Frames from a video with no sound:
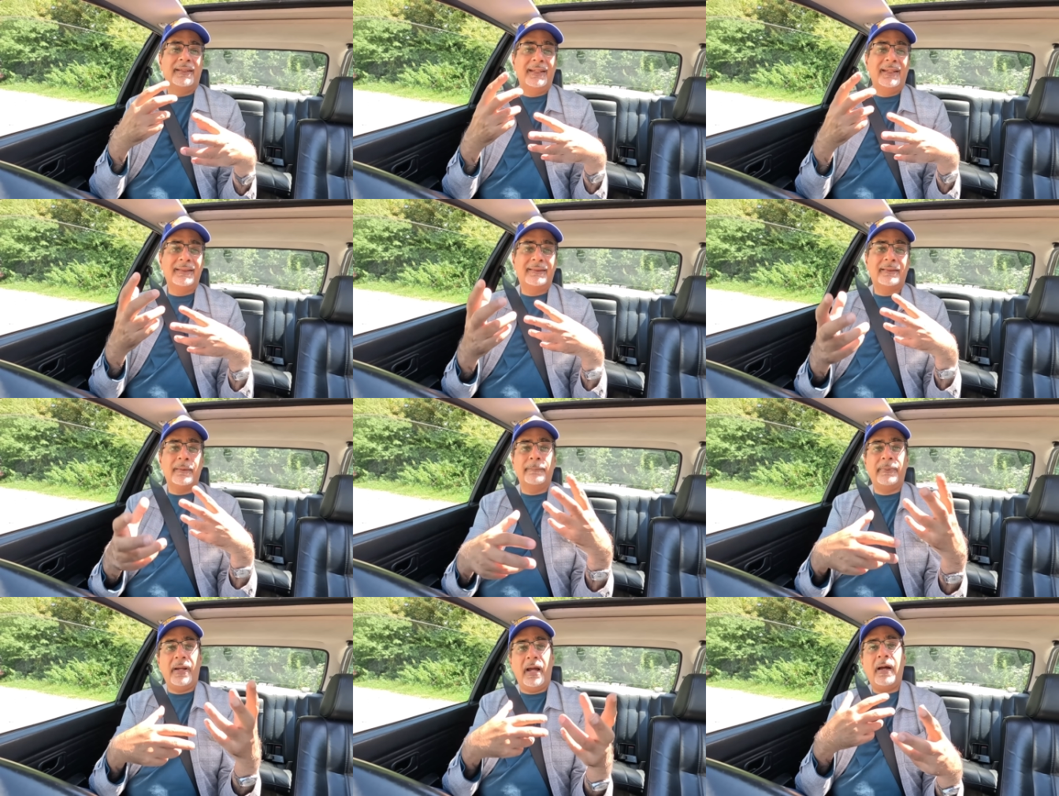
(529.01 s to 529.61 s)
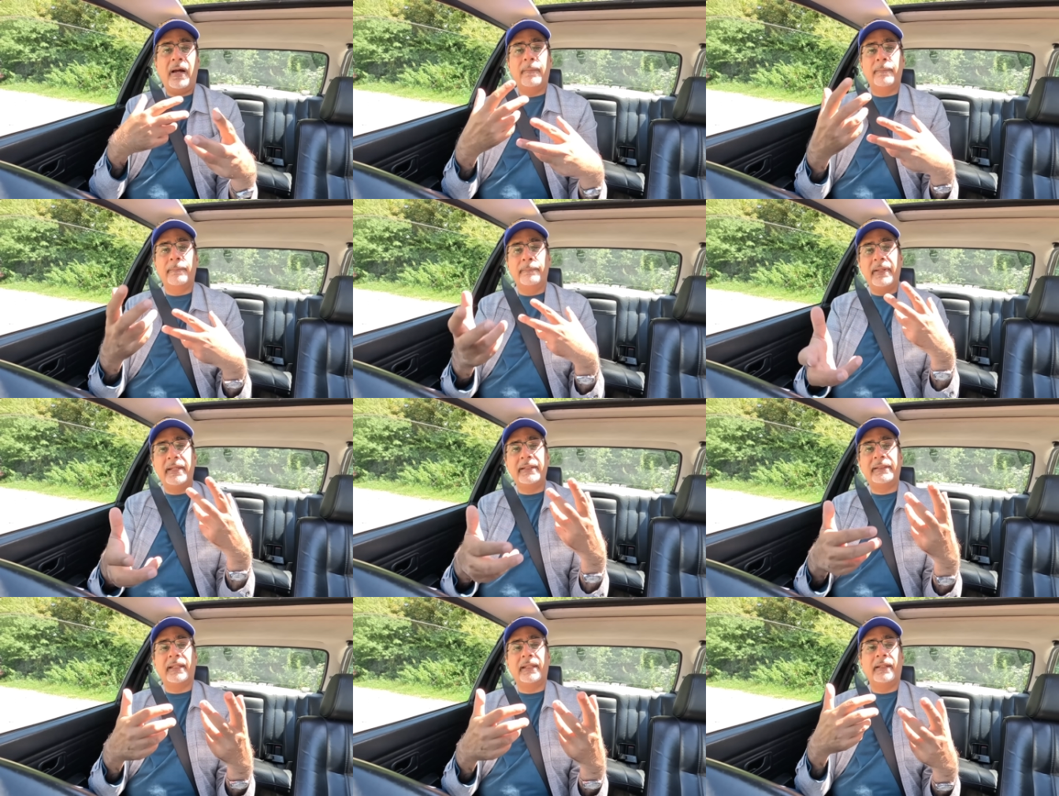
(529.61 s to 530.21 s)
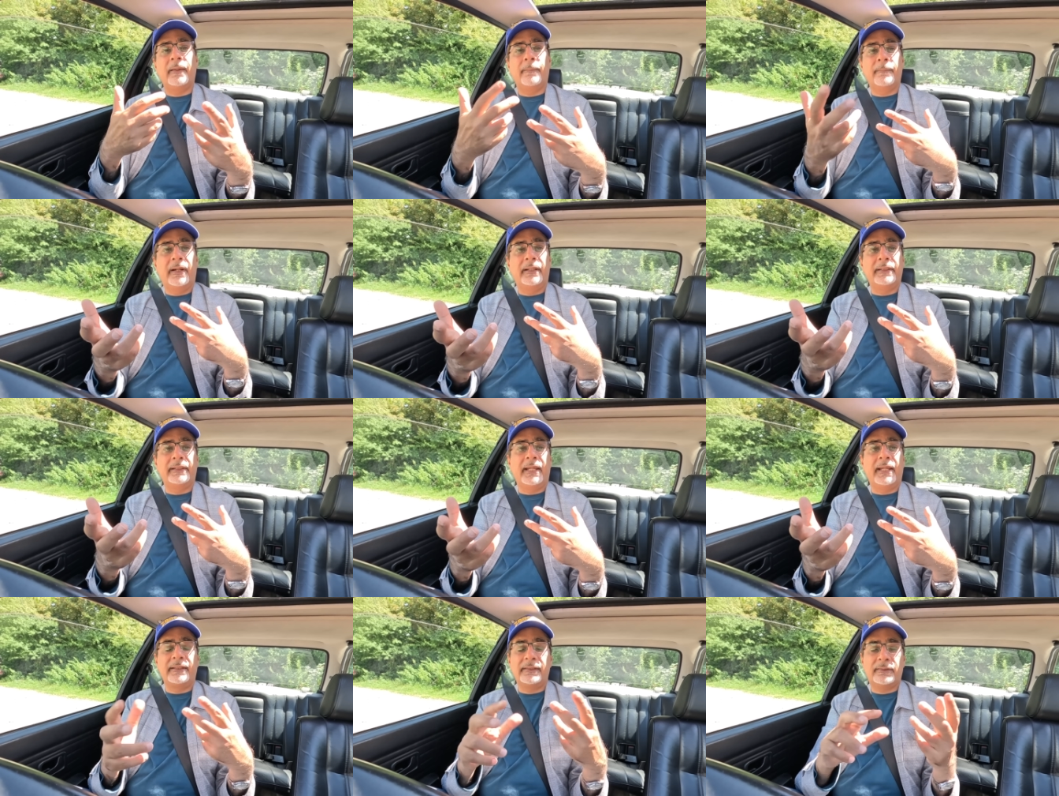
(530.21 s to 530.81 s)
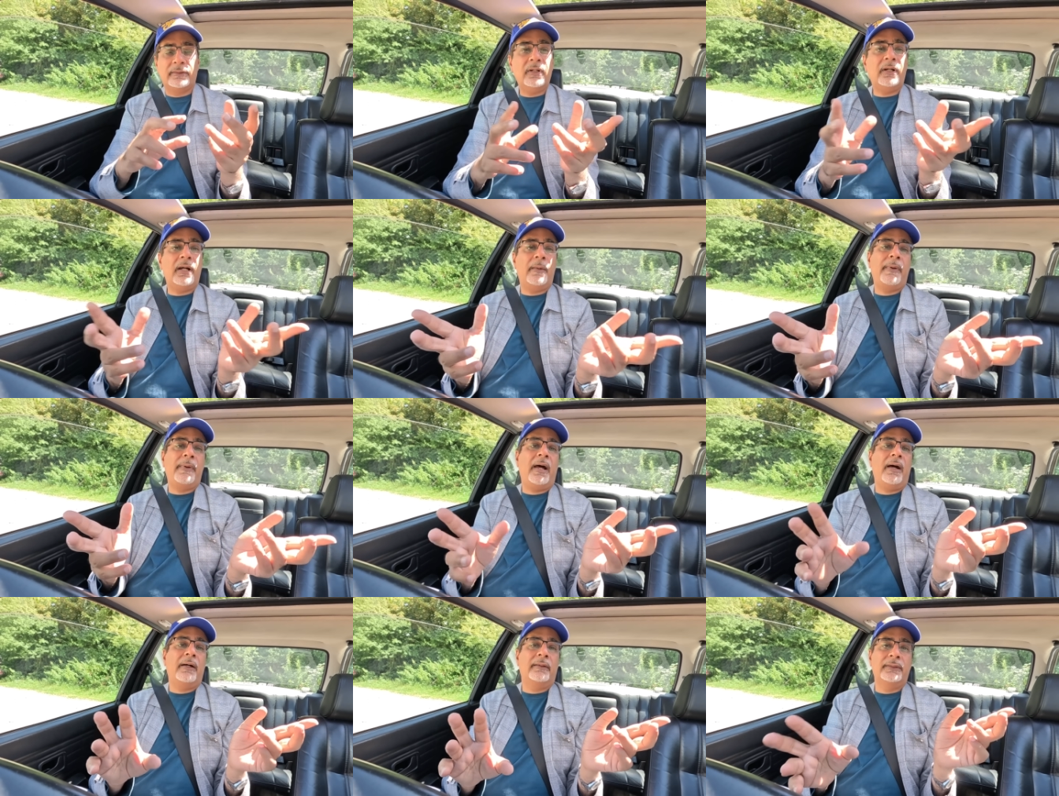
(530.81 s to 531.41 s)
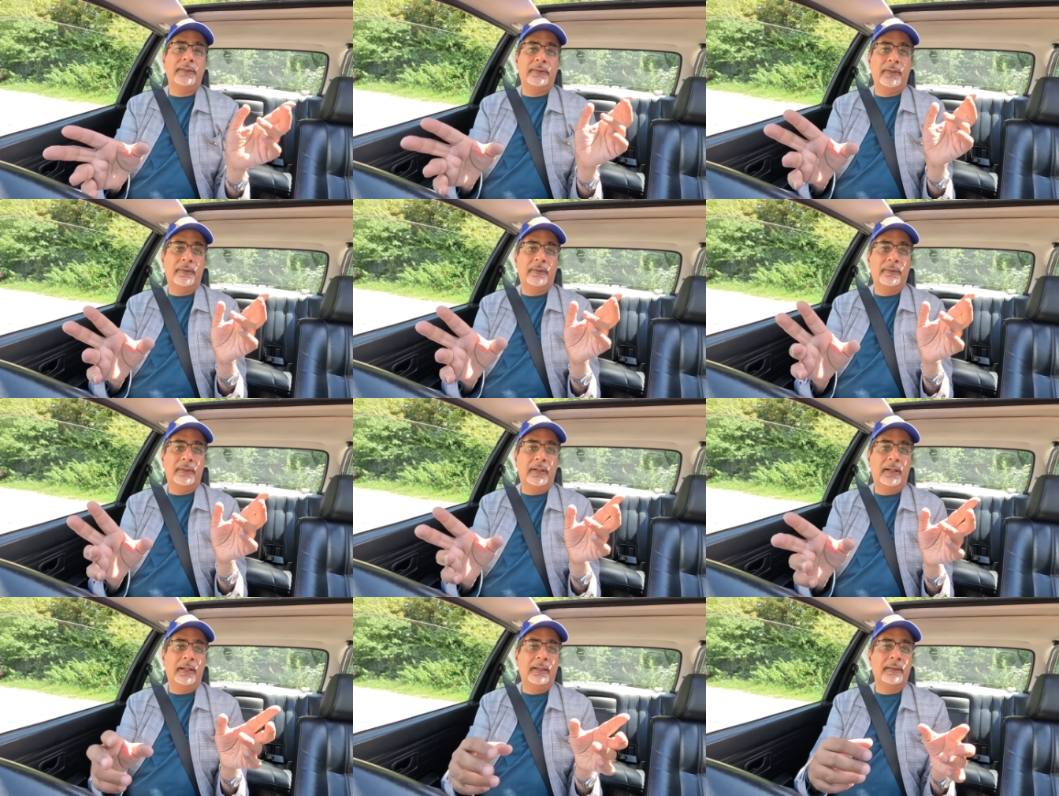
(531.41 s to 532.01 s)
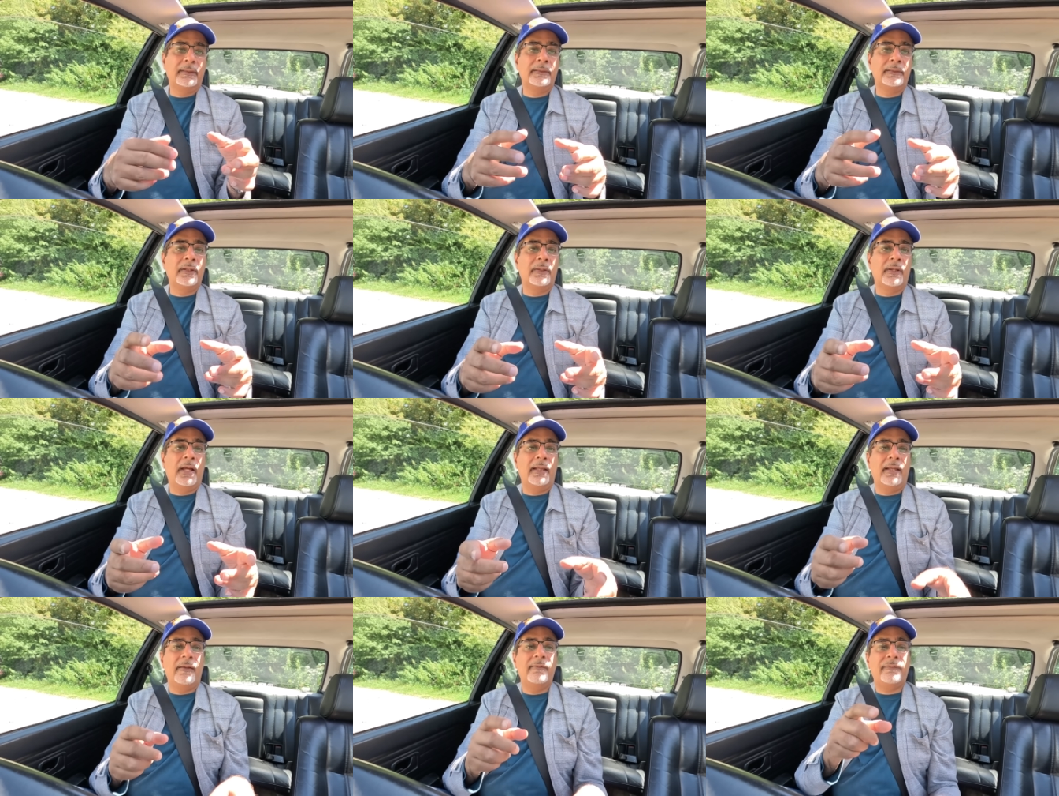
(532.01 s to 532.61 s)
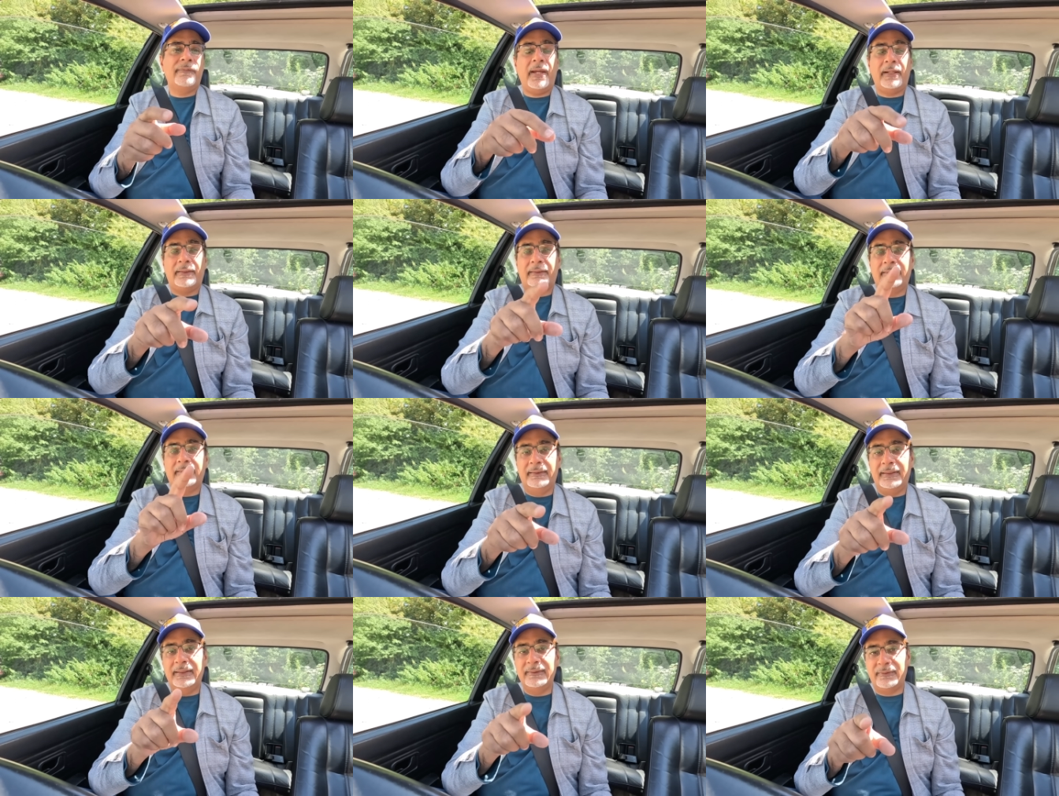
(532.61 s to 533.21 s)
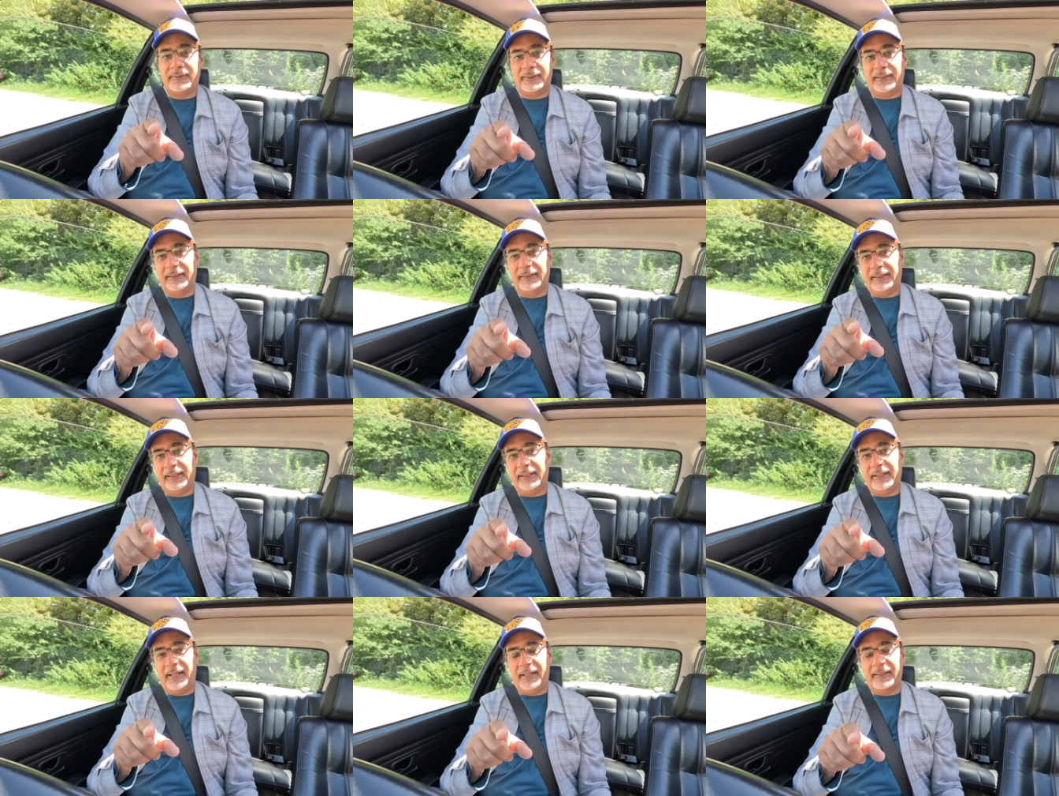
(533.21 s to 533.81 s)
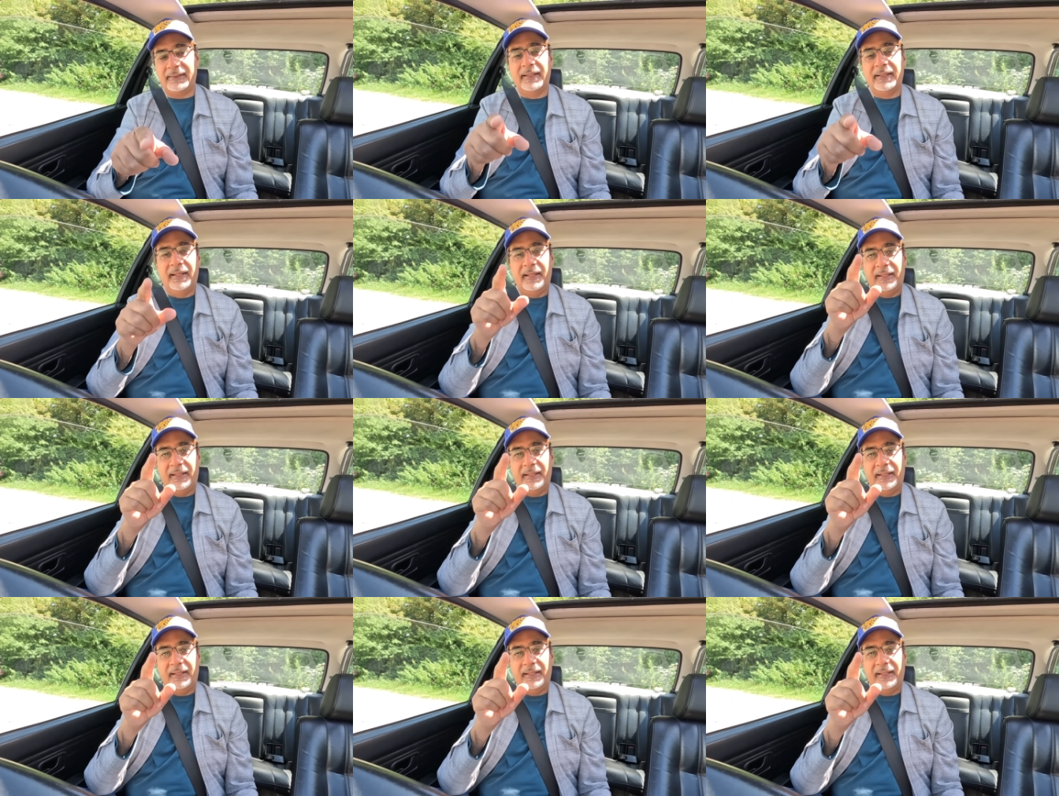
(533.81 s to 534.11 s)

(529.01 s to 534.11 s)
it's about making money and it's not about you know uh, you know in fact the interesting thing is